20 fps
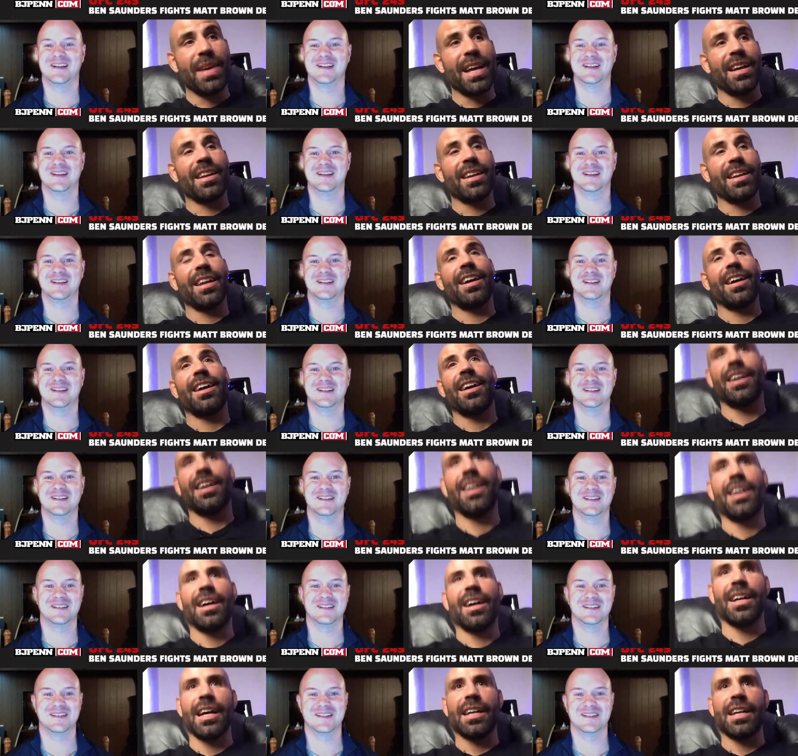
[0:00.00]
Speaker 1: man.
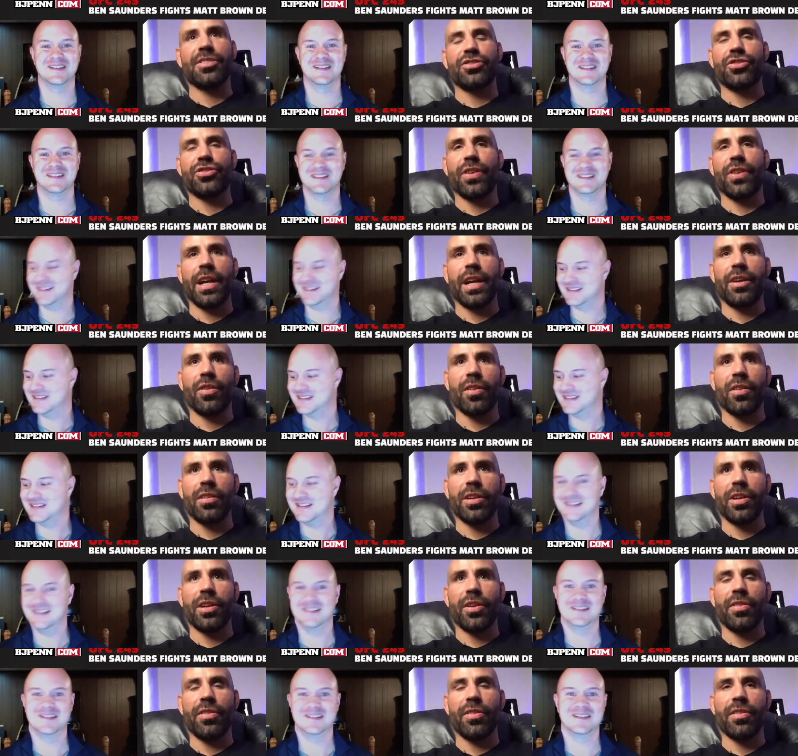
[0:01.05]
Uh, I got to train
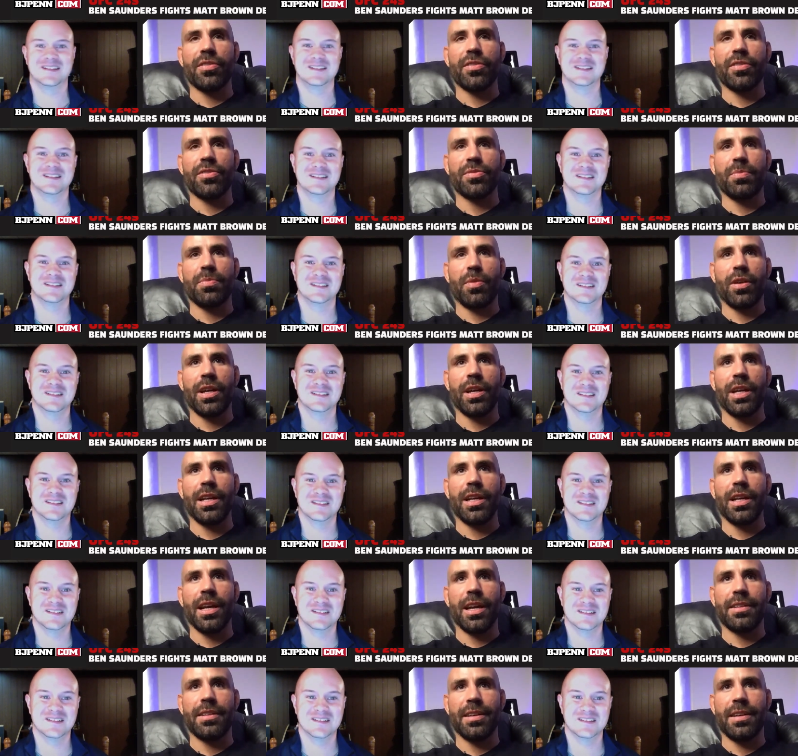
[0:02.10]
earlier this morning,
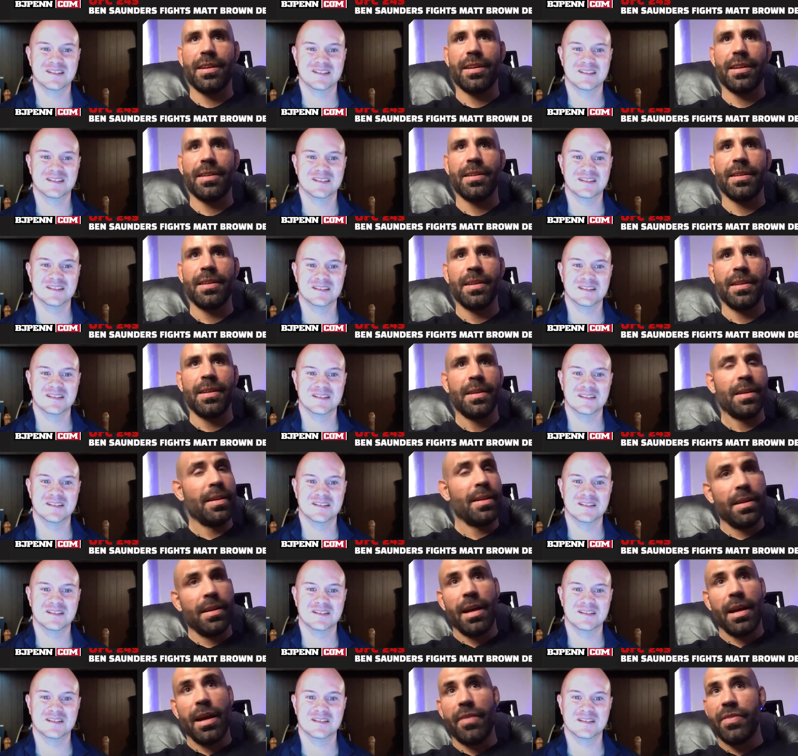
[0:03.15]
and uh,
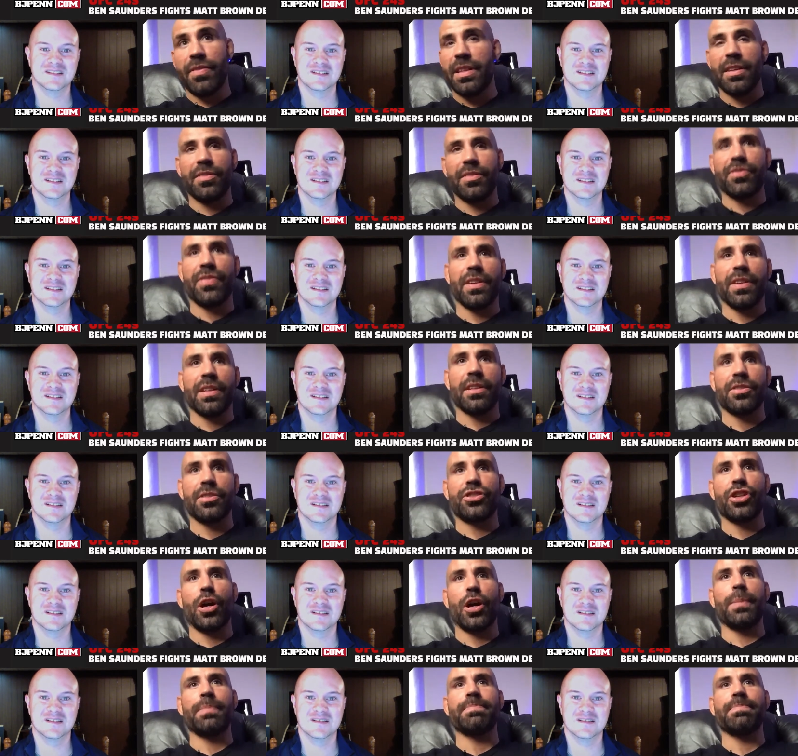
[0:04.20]
everything's feeling
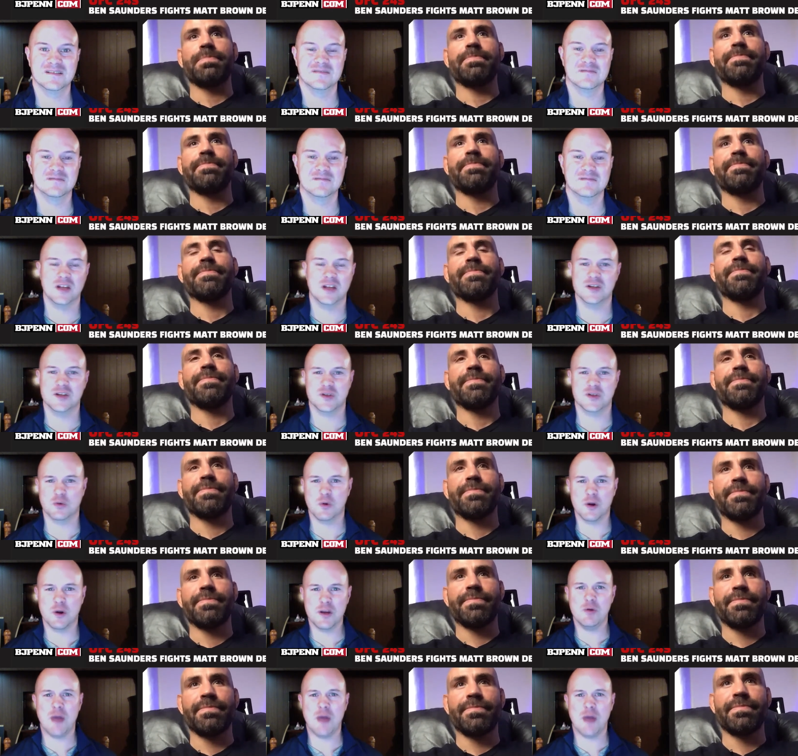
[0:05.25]
sharp. So where
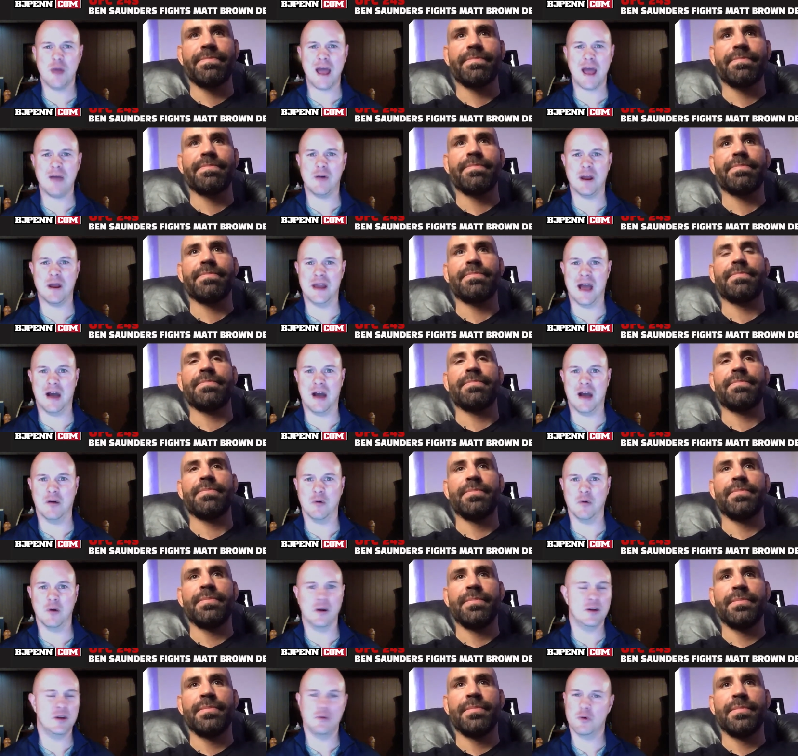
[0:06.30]
Speaker 2: are you at right now?
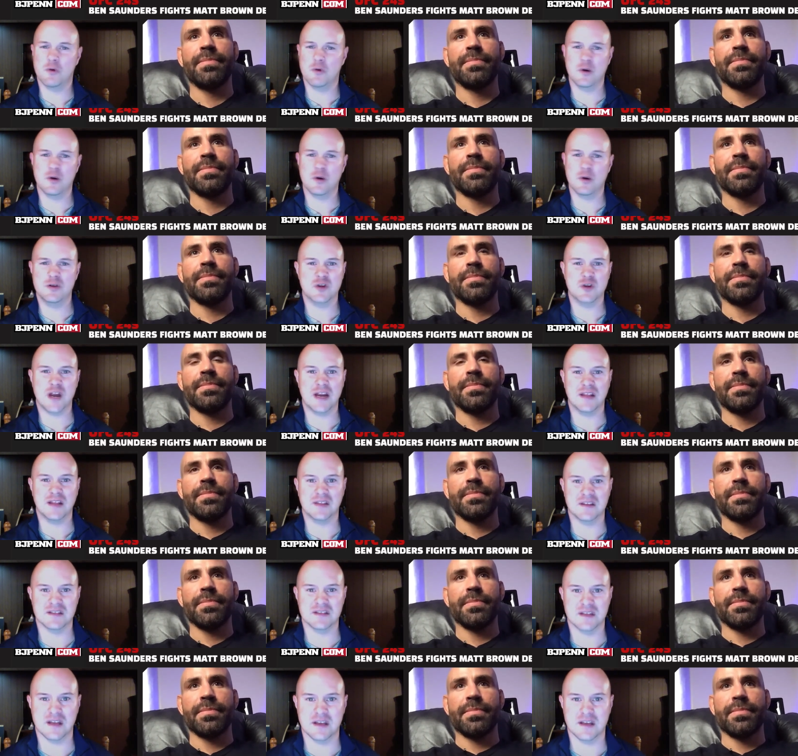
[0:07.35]
Where are you, where are you training
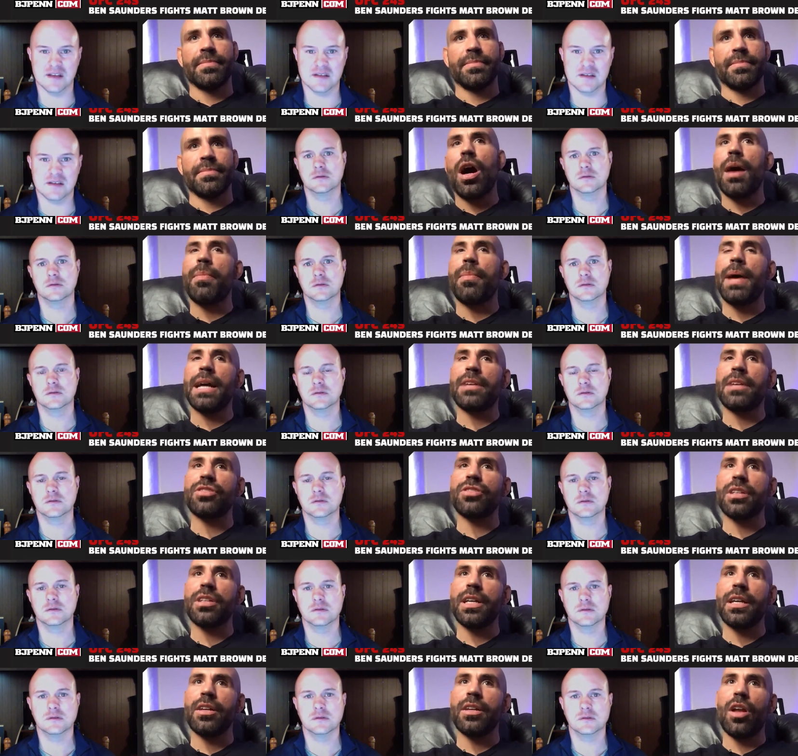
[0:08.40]
these days?
Speaker 1: I'm
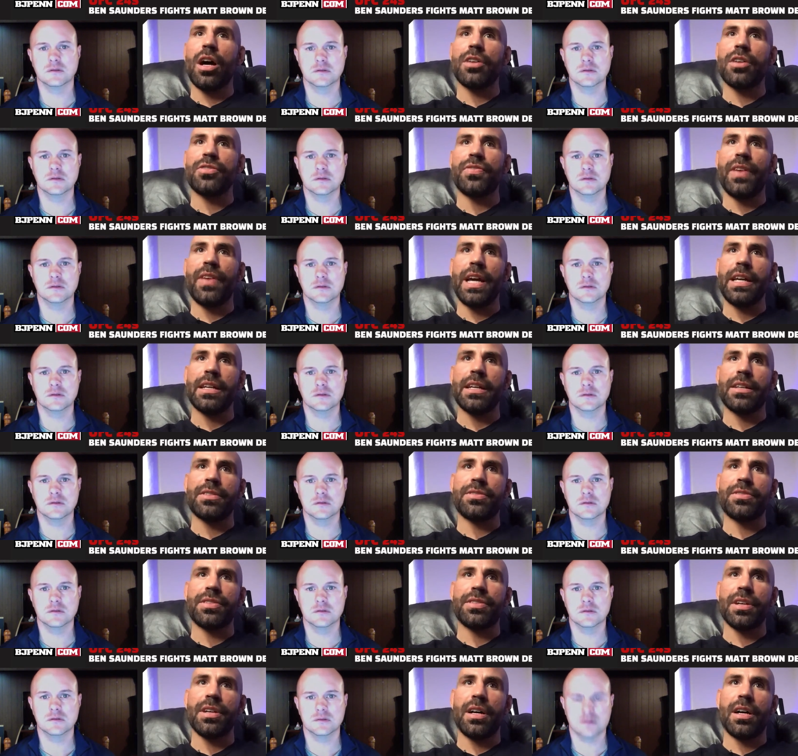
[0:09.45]
actually in Las
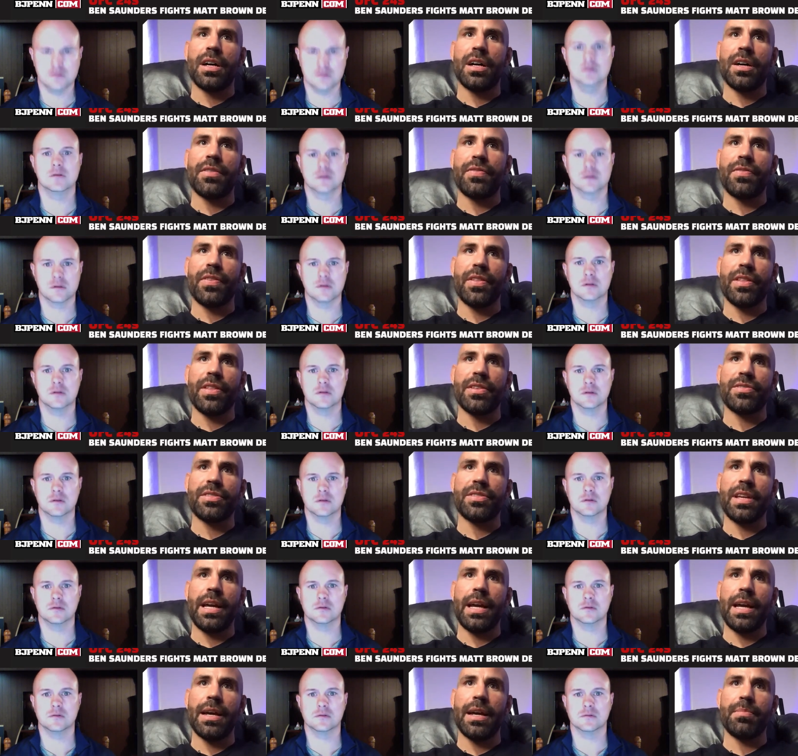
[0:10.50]
Vegas uh, for this
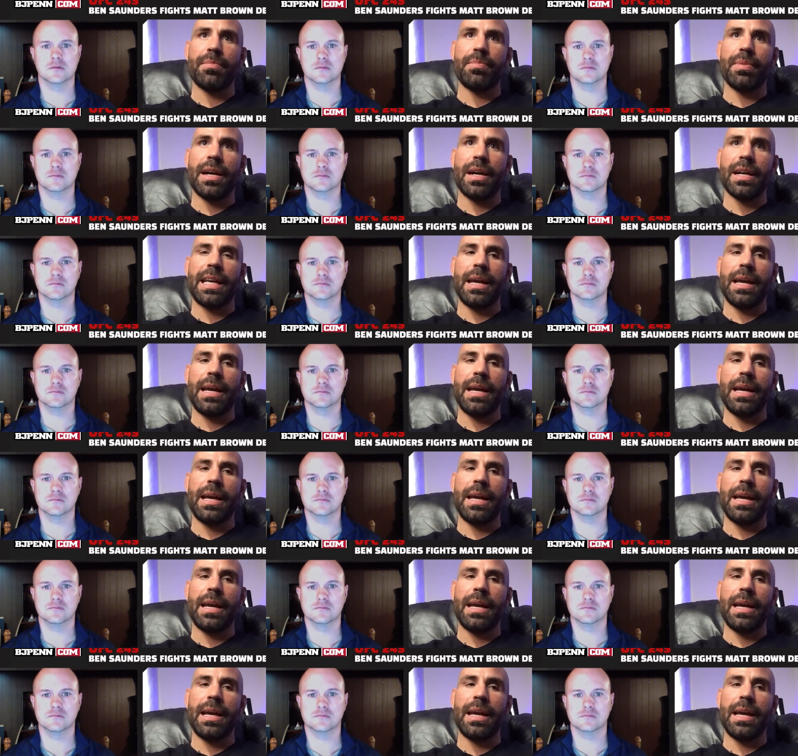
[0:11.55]
camp. I